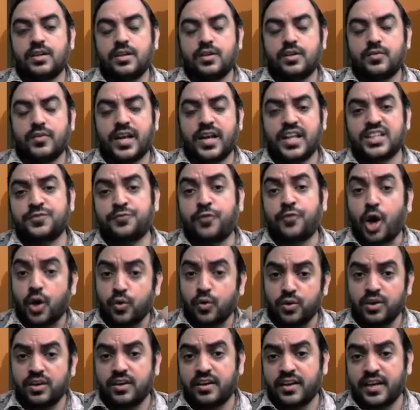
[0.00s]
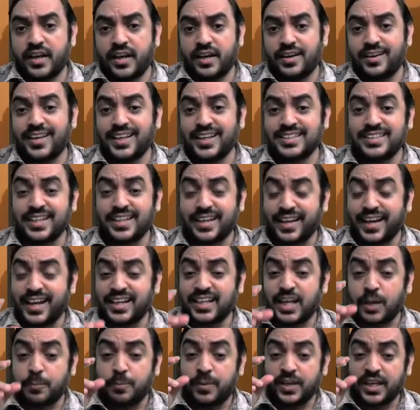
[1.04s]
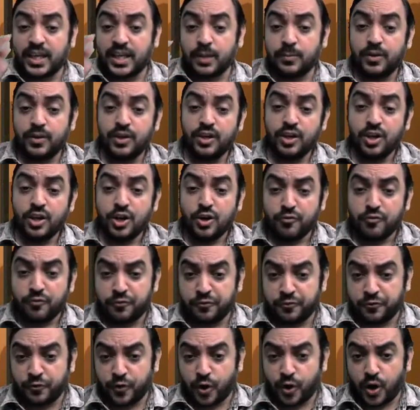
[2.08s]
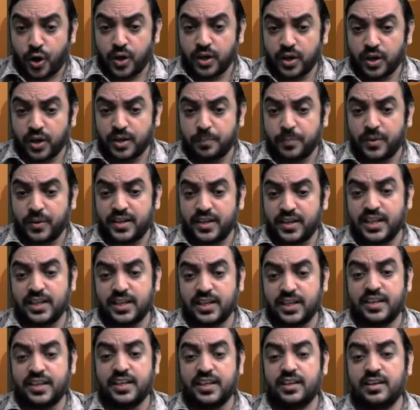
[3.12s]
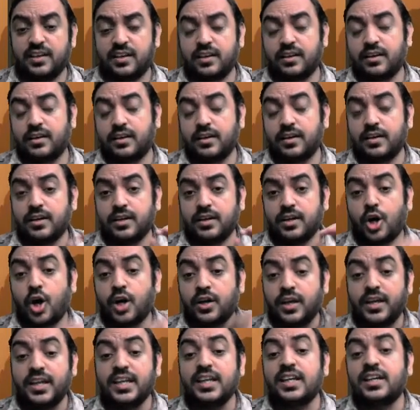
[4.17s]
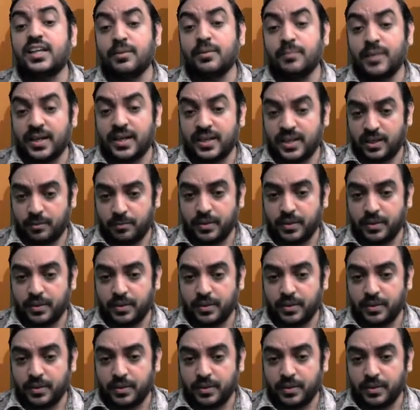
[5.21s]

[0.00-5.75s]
Whereas forward rate is the rate applicable for a particular year on an incremental